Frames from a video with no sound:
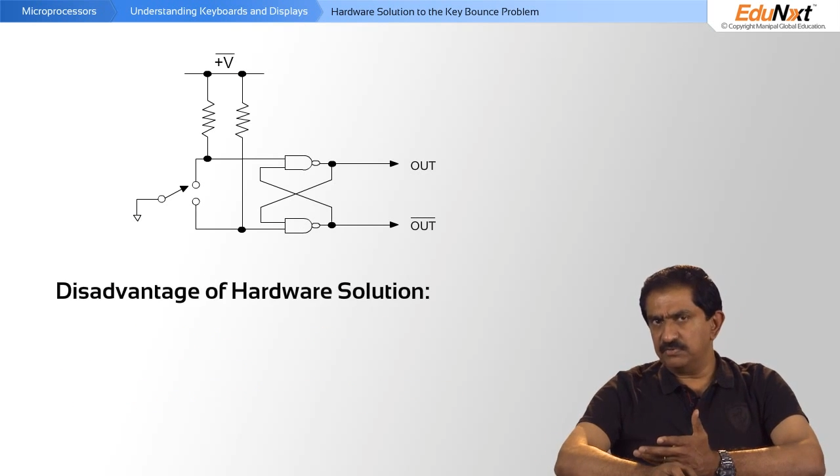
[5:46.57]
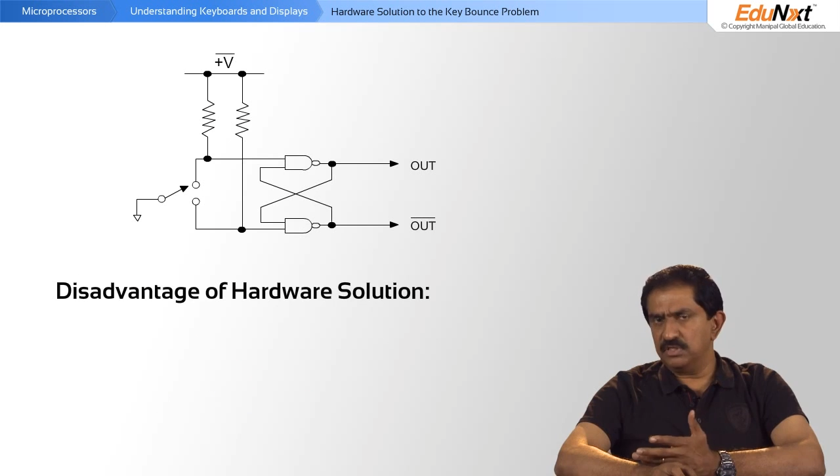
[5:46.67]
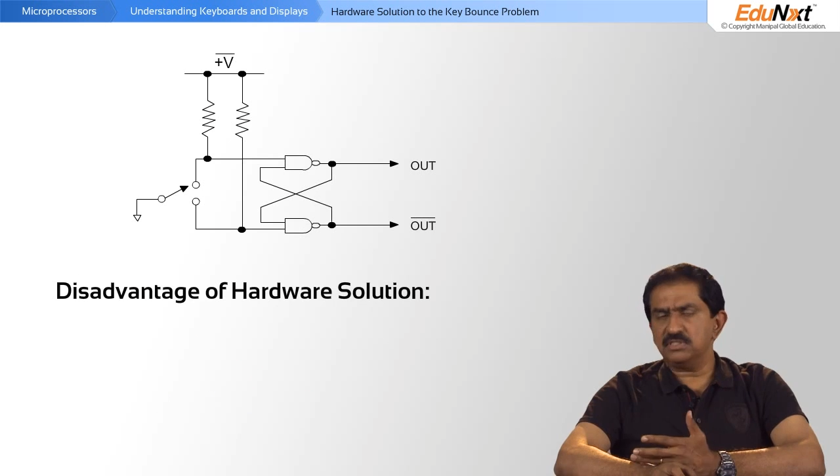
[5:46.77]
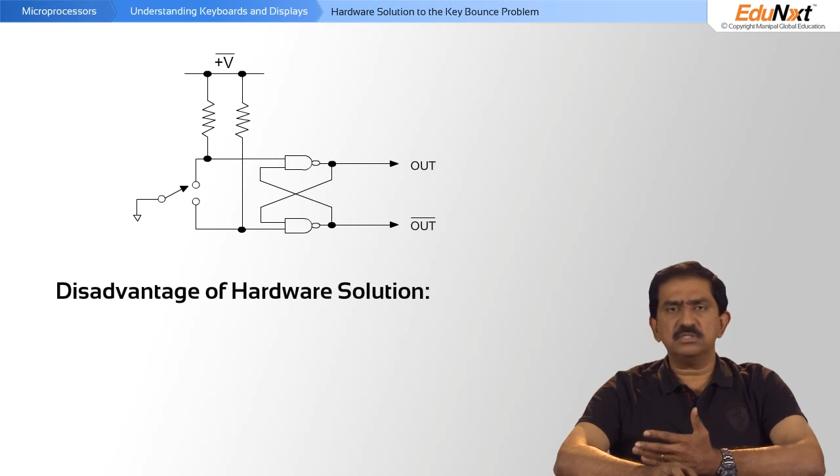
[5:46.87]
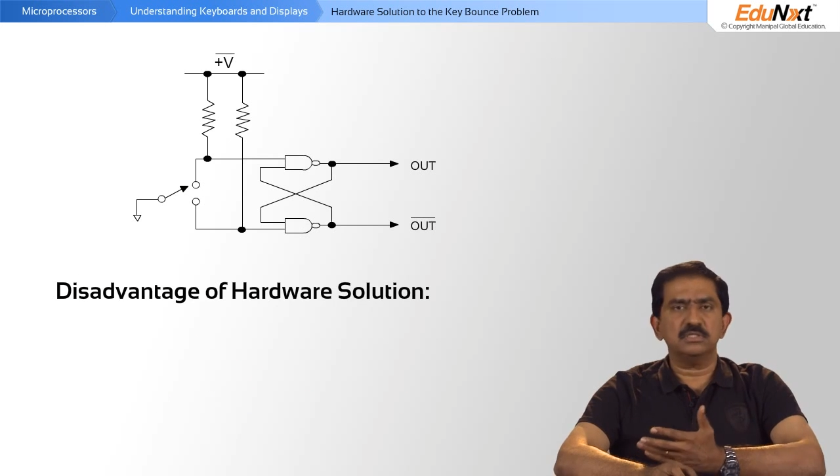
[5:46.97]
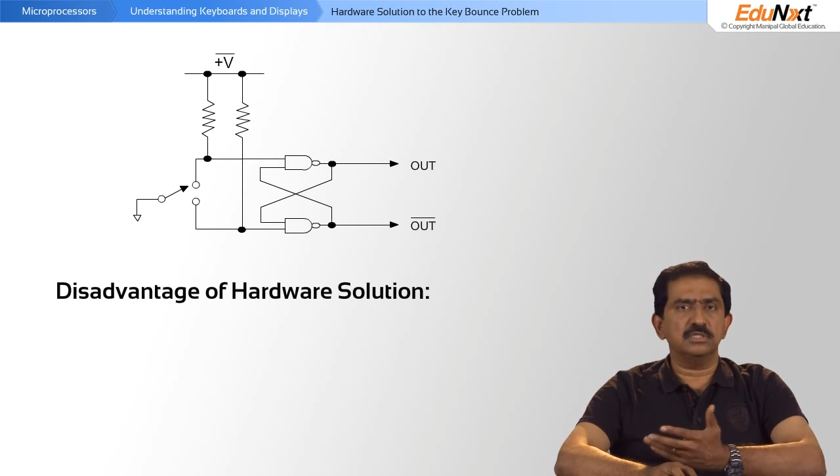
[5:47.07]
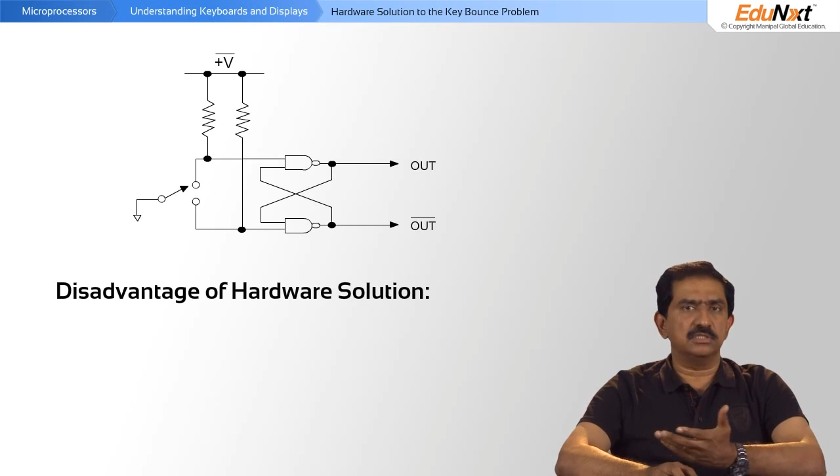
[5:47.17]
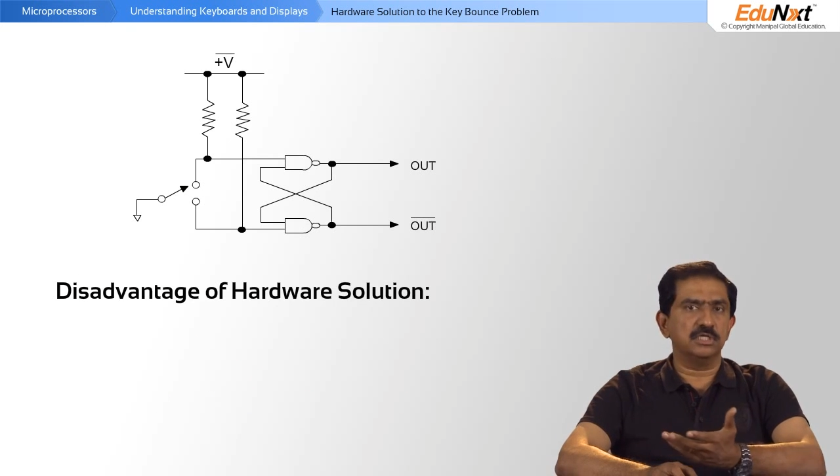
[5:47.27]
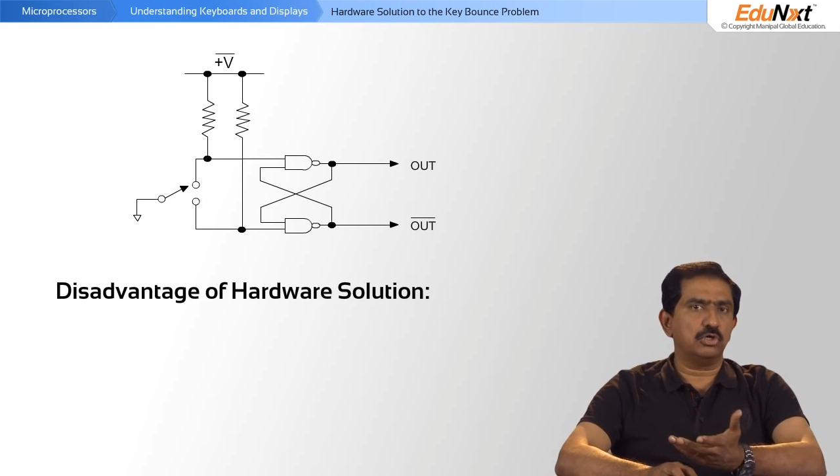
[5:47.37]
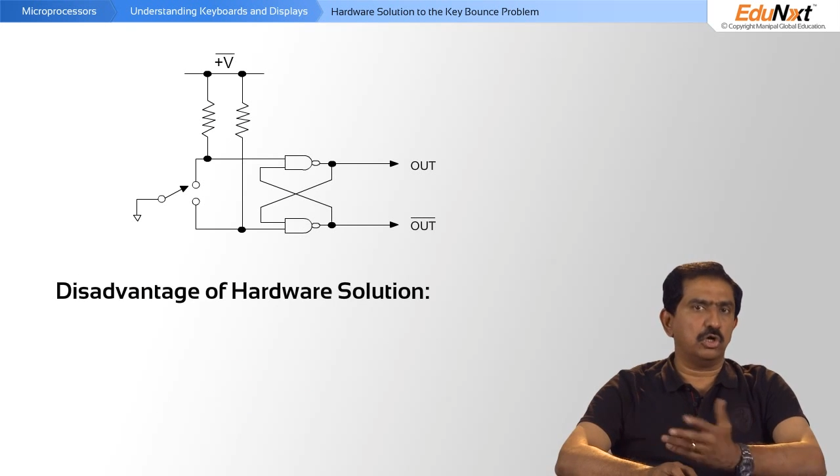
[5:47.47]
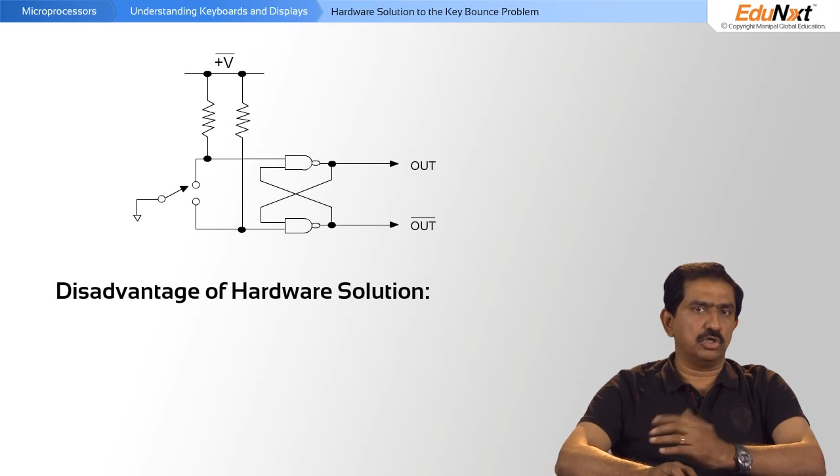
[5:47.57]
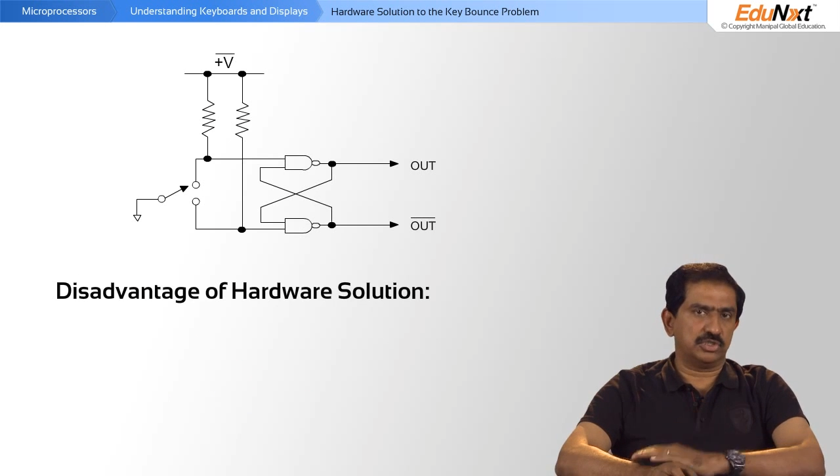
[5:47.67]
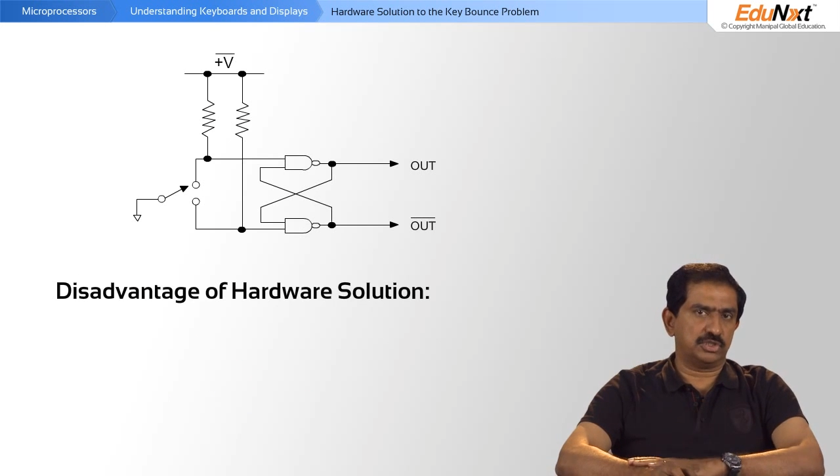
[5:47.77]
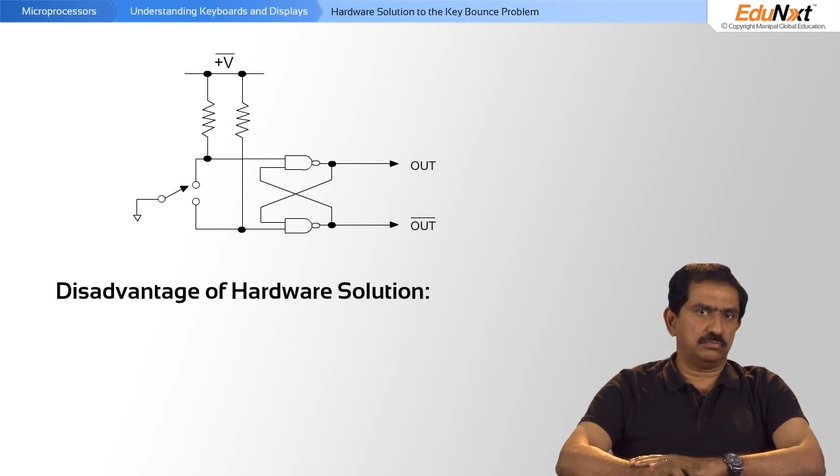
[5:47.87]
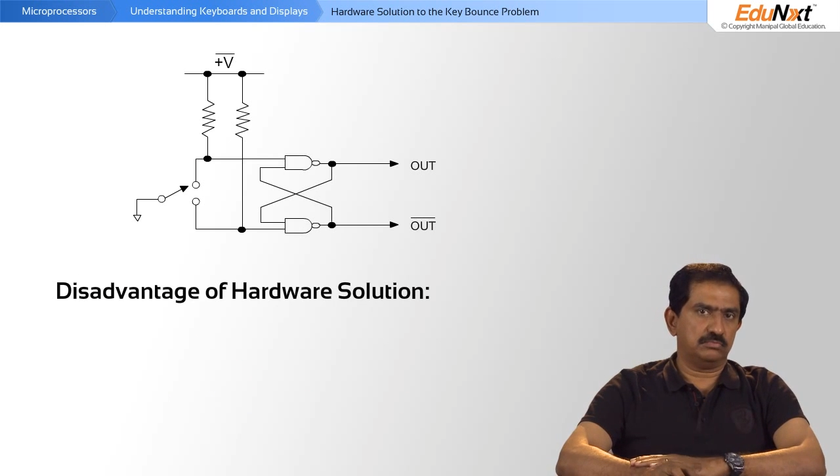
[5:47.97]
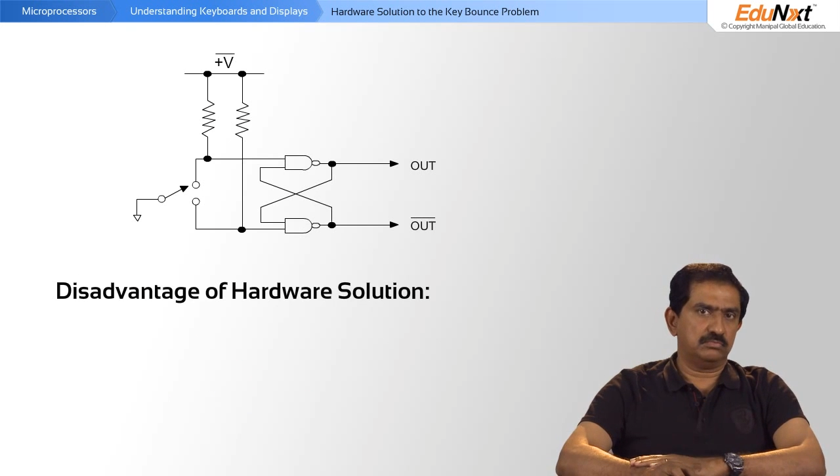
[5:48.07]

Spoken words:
course, is the cost.